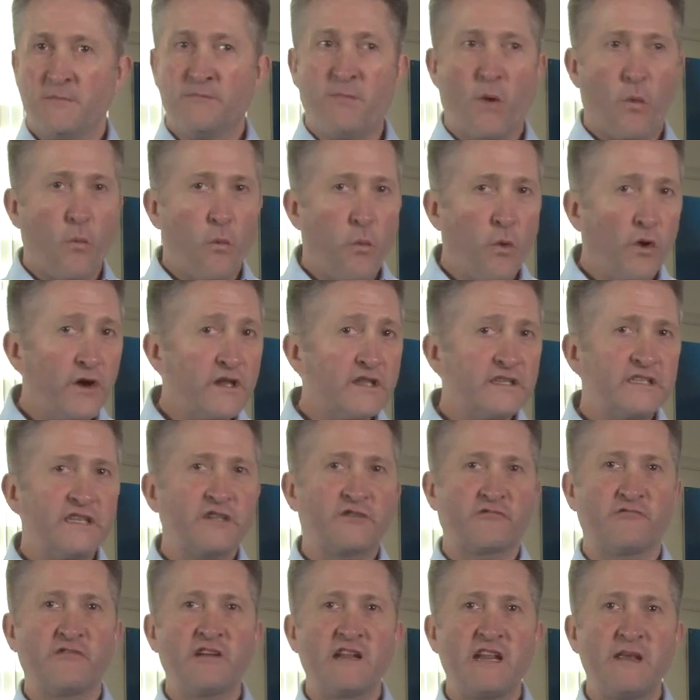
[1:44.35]
But what does
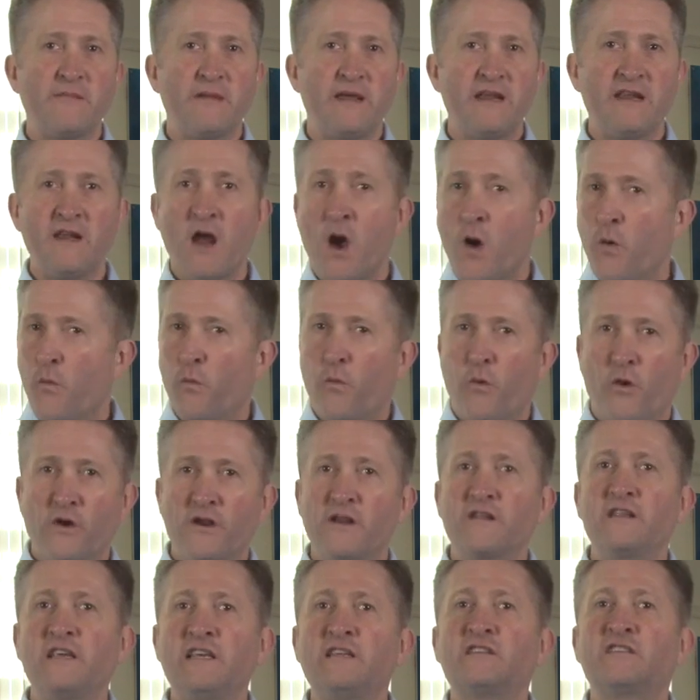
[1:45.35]
this really mean? What
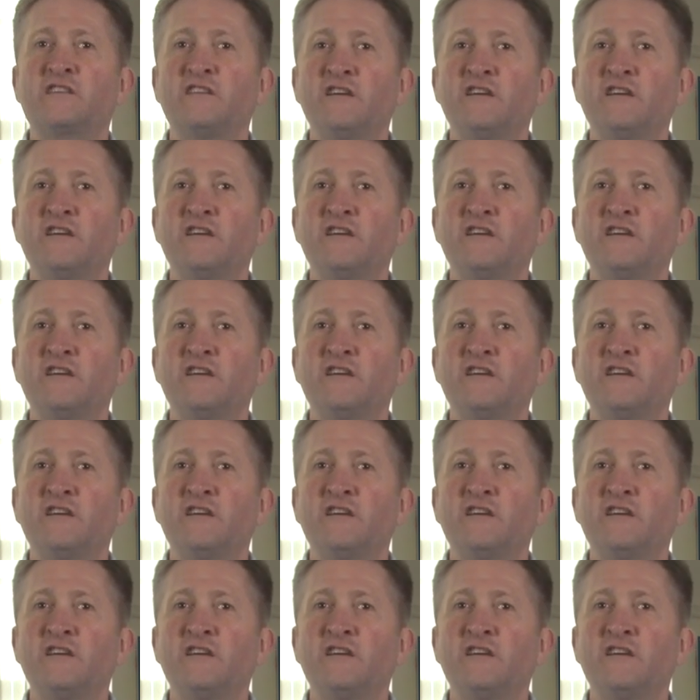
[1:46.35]
do these